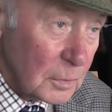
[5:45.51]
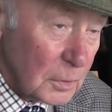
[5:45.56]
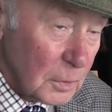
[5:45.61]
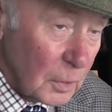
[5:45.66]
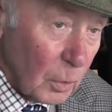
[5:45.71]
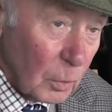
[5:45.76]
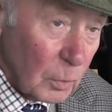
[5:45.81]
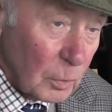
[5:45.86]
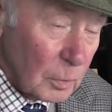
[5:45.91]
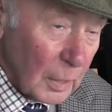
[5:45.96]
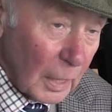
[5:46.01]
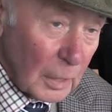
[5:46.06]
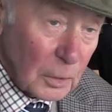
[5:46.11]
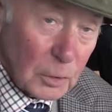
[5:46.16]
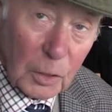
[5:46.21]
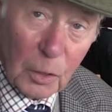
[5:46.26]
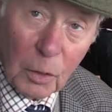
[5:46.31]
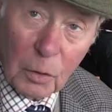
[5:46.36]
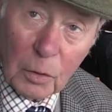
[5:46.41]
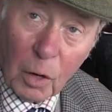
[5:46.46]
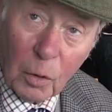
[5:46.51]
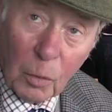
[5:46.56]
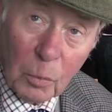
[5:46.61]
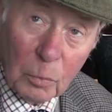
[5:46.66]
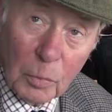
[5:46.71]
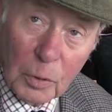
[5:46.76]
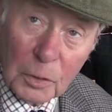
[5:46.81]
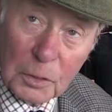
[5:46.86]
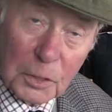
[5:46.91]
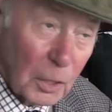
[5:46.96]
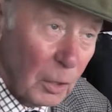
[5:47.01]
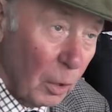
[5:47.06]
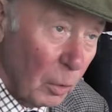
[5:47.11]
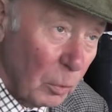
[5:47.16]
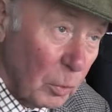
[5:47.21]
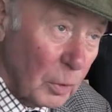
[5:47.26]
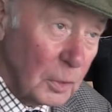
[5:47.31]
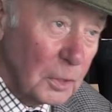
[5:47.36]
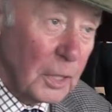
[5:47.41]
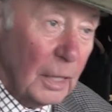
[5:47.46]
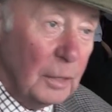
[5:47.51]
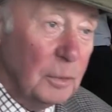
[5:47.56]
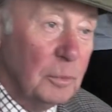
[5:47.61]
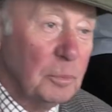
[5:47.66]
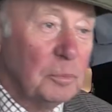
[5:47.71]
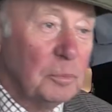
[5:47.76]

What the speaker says: So let's look onwards and upwards, eh?